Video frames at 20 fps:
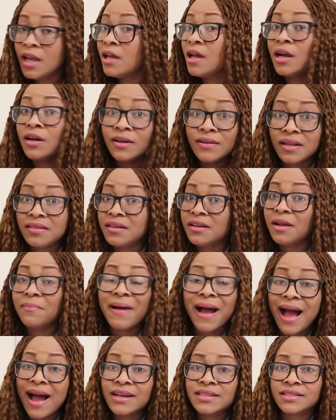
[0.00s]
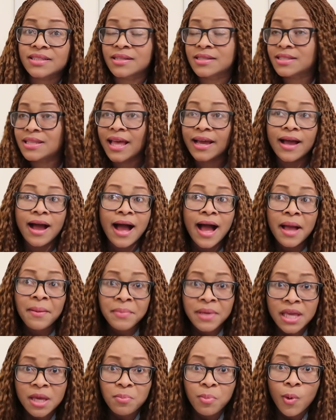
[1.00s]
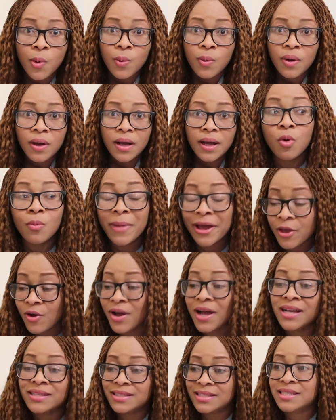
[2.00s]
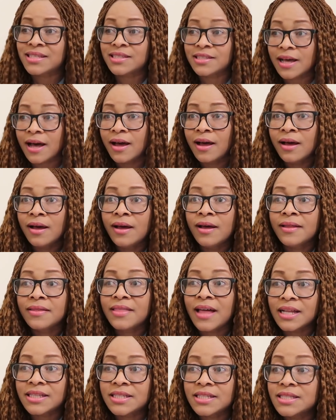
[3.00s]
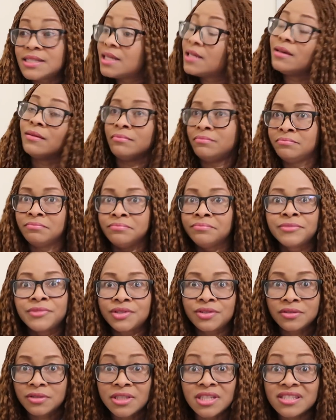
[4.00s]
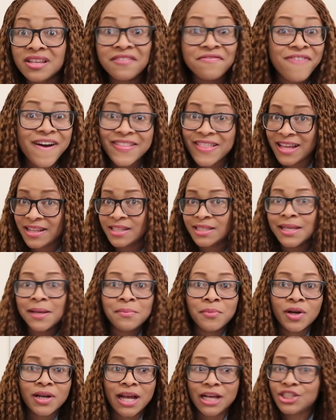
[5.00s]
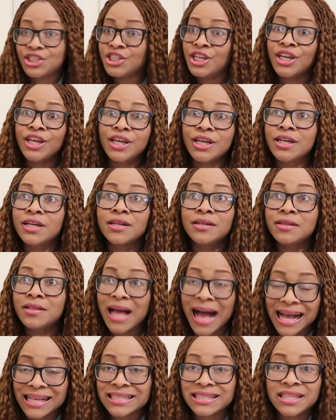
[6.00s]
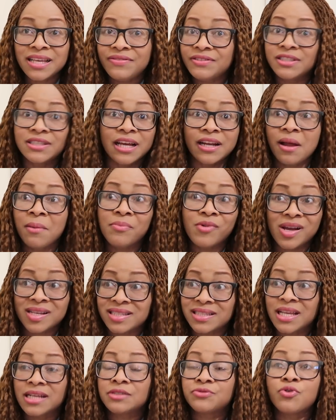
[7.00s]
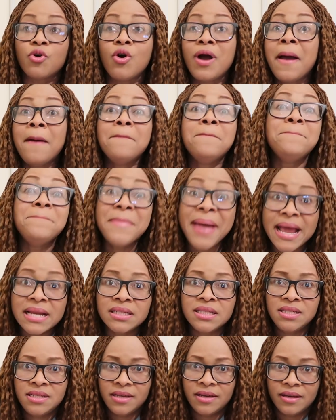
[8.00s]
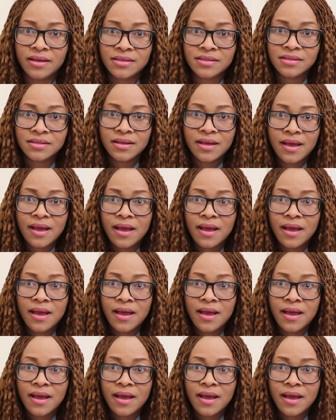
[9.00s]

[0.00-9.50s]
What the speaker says: another thing about accents, like I'm Igbo, my younger sister, that is the same father, the same mother, she has lived in Anambra State for many years,